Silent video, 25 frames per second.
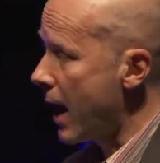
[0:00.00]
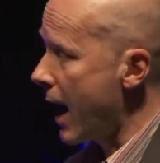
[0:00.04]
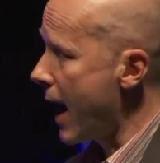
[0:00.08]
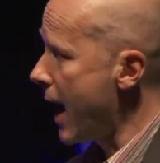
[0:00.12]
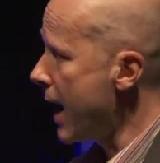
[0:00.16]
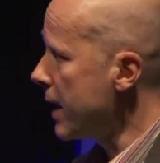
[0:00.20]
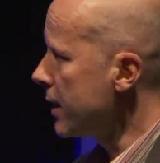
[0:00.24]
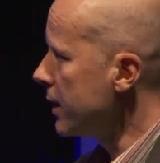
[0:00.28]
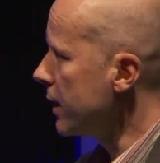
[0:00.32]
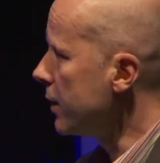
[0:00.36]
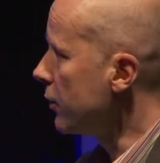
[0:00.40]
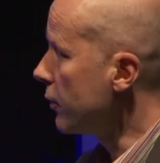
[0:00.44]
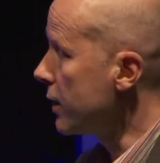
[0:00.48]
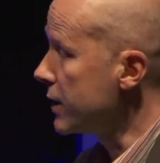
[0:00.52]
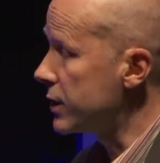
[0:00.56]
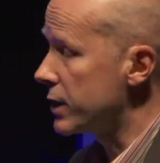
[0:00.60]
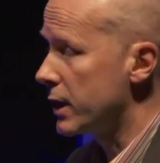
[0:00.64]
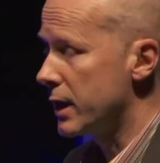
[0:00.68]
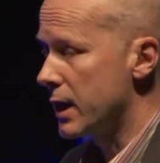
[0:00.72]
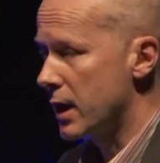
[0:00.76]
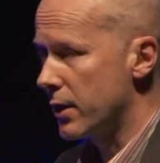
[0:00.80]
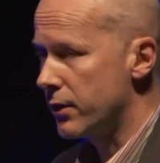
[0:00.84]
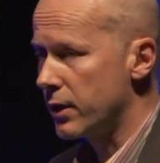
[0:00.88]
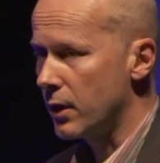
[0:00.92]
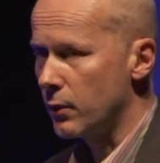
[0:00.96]
And
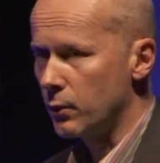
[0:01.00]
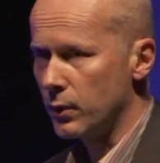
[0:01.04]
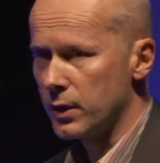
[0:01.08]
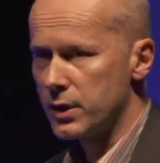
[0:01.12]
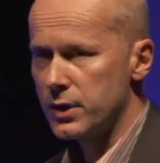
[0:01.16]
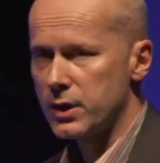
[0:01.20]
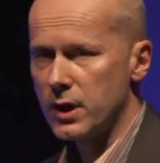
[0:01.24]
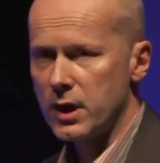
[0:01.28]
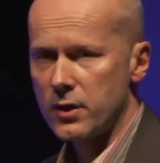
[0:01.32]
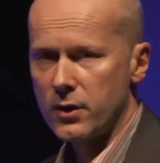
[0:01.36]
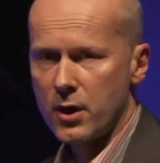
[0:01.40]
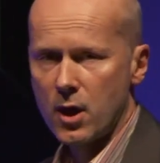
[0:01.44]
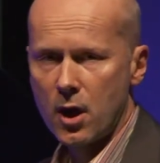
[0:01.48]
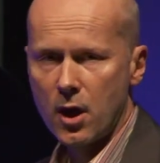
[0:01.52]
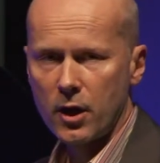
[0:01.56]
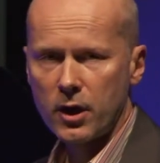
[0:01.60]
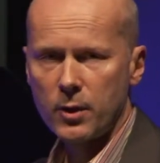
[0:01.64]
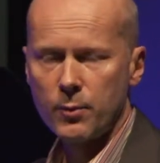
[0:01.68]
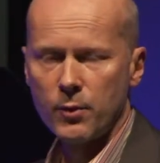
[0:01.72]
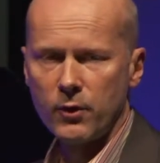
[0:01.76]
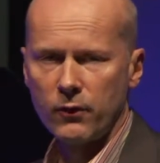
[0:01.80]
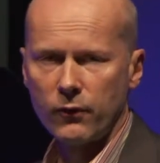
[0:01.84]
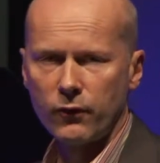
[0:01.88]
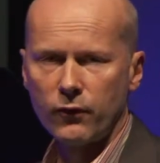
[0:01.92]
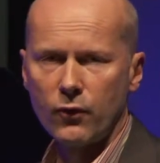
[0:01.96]
increasingly I think we'll see the
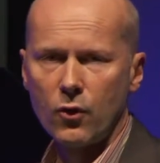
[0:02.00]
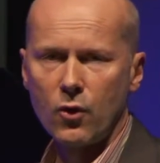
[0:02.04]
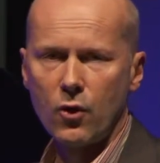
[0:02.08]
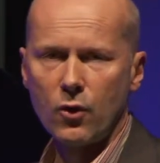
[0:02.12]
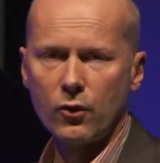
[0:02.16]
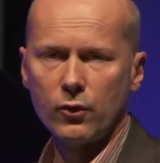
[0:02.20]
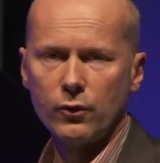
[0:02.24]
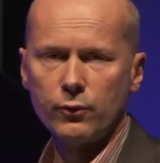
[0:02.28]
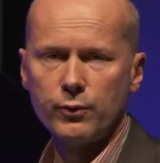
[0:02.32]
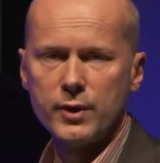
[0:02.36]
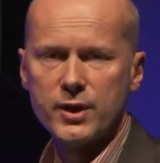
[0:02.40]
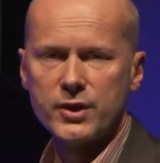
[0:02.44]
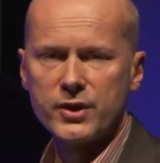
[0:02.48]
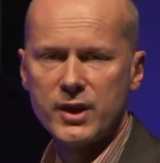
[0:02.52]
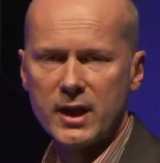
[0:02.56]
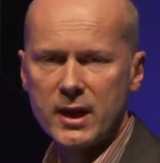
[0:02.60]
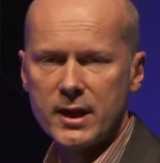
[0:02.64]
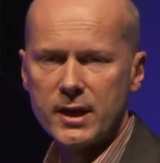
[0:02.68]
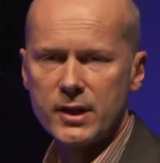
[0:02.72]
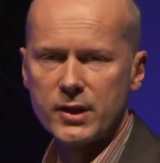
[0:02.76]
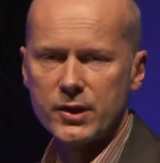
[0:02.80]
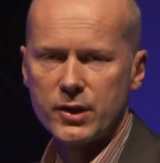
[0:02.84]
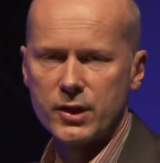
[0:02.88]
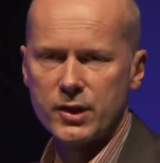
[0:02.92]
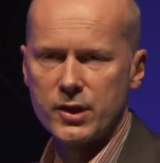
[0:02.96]
argument for
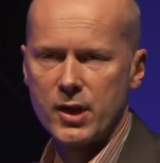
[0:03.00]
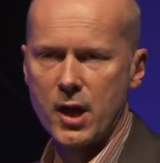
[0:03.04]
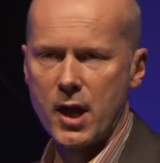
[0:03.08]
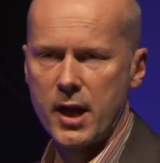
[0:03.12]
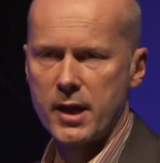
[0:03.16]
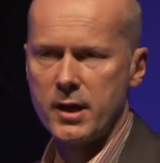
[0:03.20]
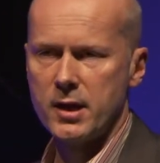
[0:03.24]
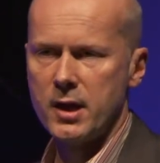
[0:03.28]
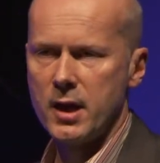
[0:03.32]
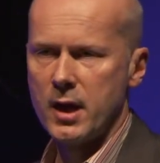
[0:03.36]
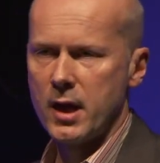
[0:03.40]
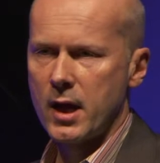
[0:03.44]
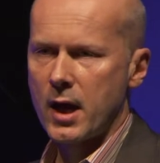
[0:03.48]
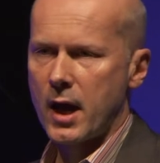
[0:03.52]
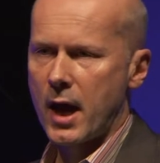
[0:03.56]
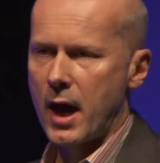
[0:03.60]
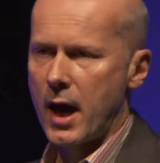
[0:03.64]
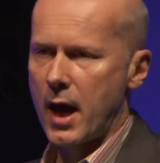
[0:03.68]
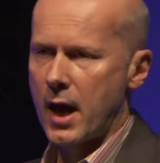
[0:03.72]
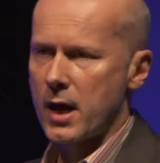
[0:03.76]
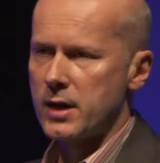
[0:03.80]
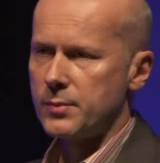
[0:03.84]
resilient design uh,